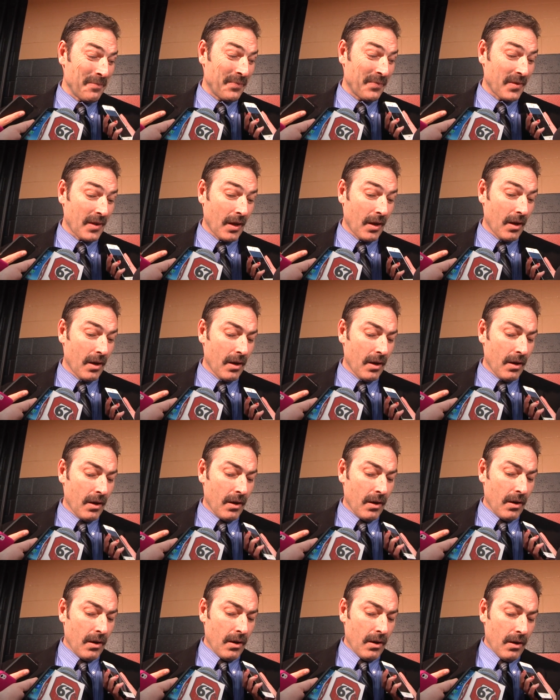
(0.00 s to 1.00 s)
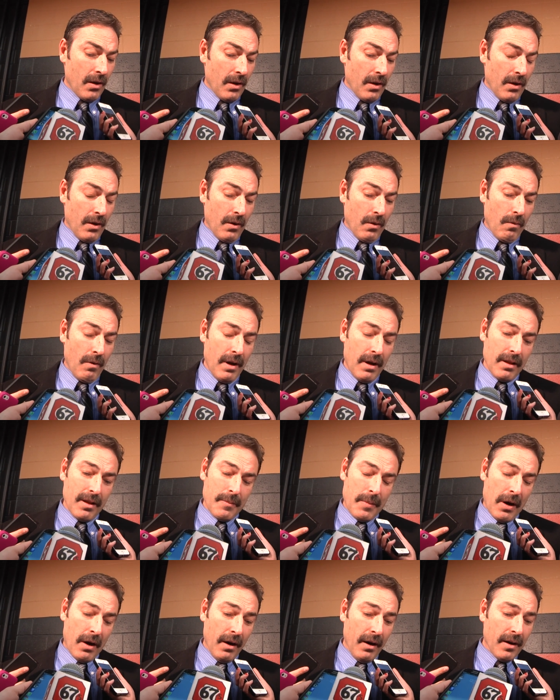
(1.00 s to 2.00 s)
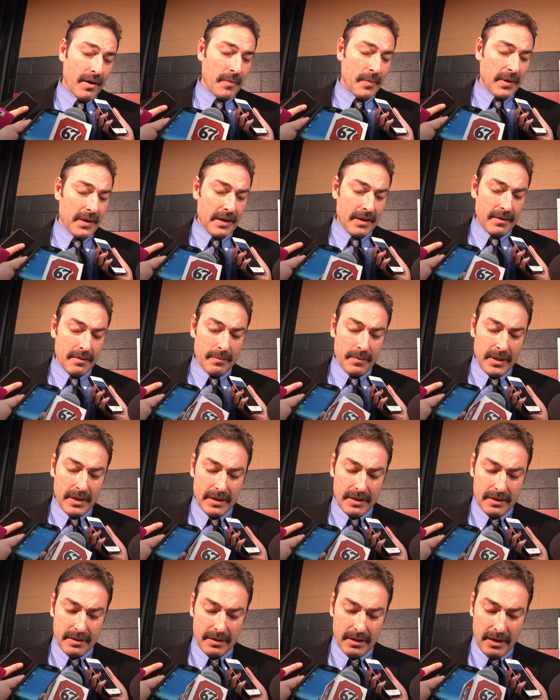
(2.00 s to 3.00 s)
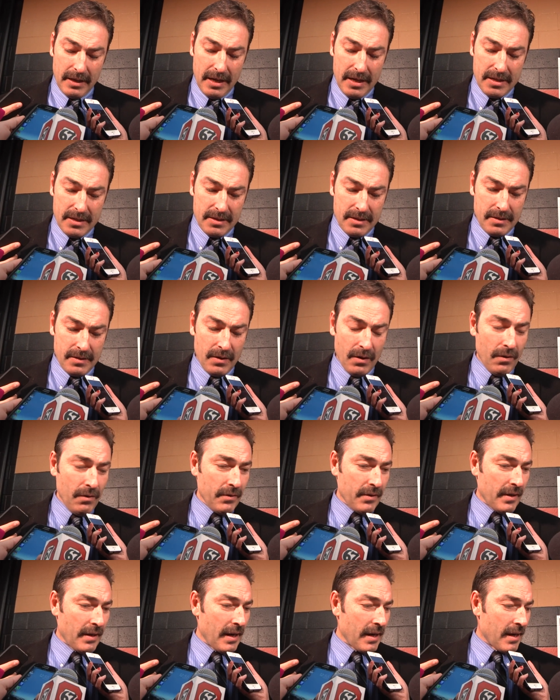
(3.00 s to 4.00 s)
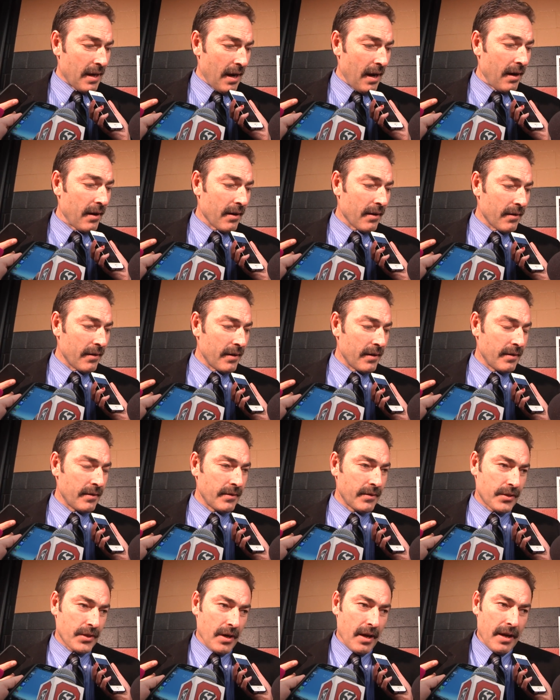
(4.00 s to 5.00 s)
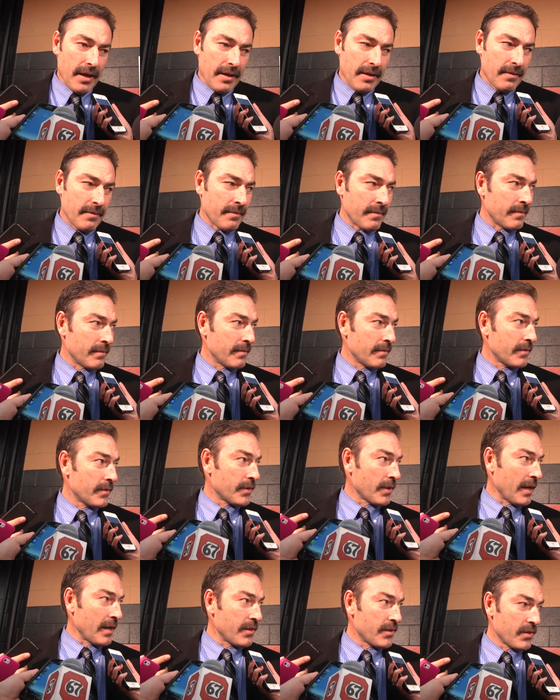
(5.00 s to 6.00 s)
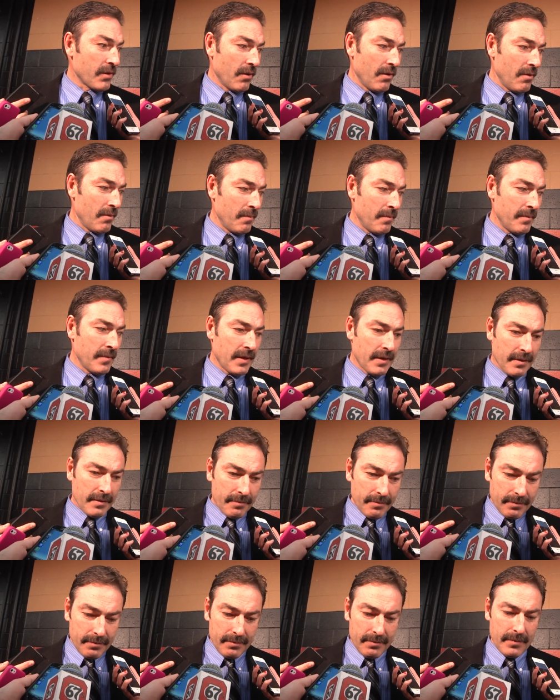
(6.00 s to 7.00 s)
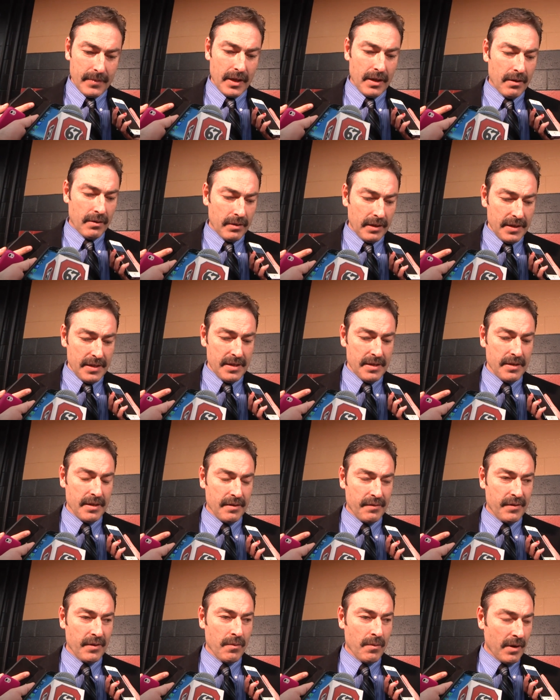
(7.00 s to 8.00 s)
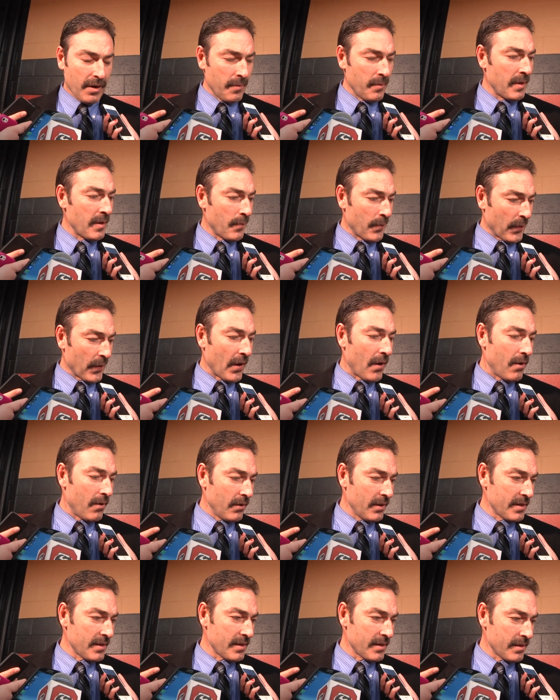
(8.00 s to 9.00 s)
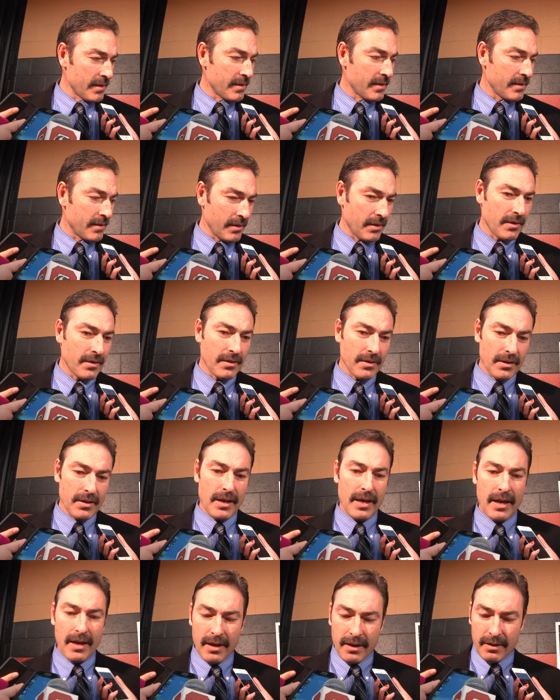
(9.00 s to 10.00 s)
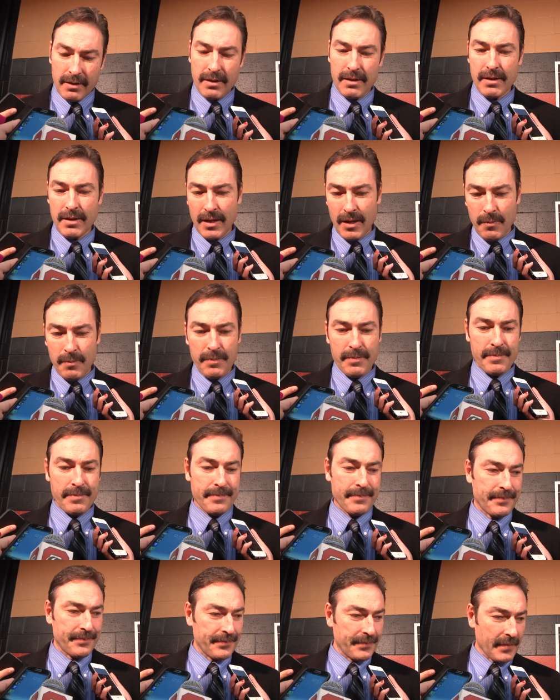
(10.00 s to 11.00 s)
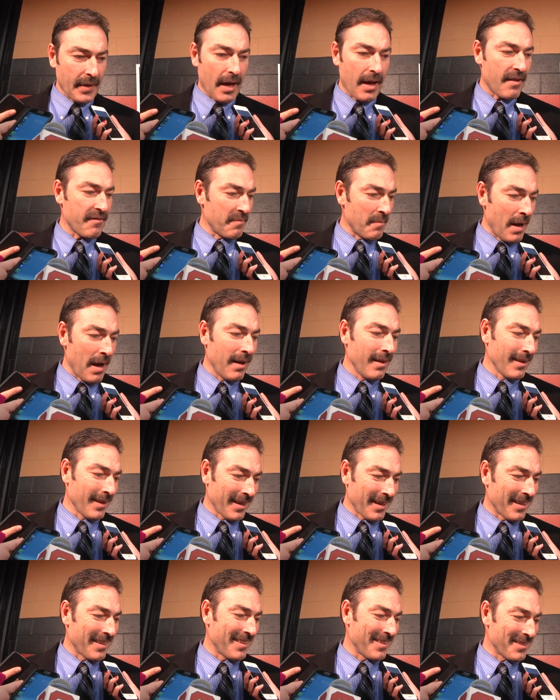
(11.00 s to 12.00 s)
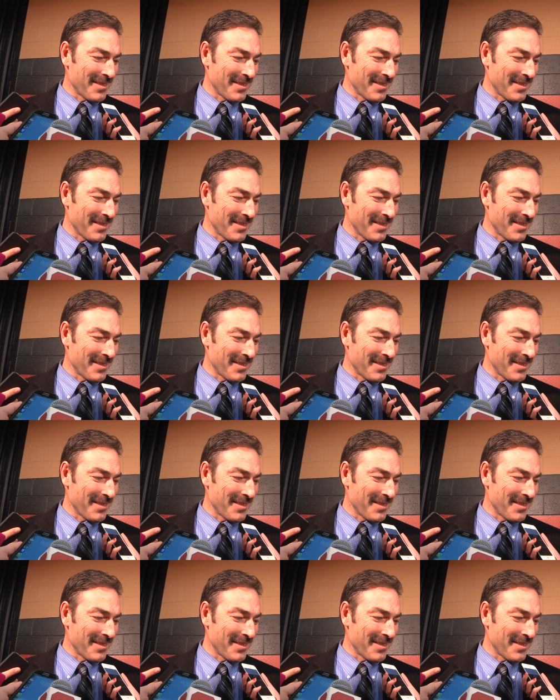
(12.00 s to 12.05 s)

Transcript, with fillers: How would you say you coach? Like well, I'm hard, but but the guys know that I care and try and try and show them that you know, listen, if you want to be a pro, this is you, you can't keep half miling it.